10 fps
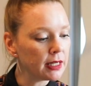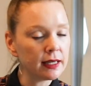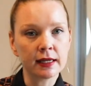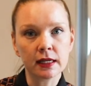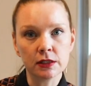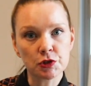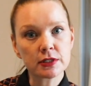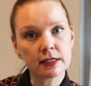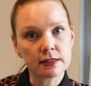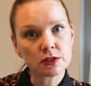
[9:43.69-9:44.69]
It can
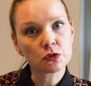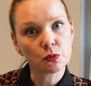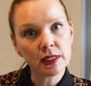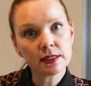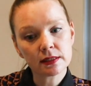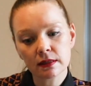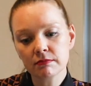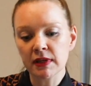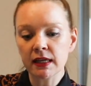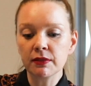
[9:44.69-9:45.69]
just taste sweet,
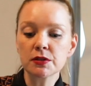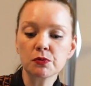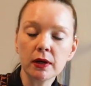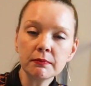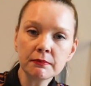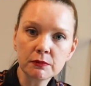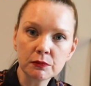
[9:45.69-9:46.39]
like this one.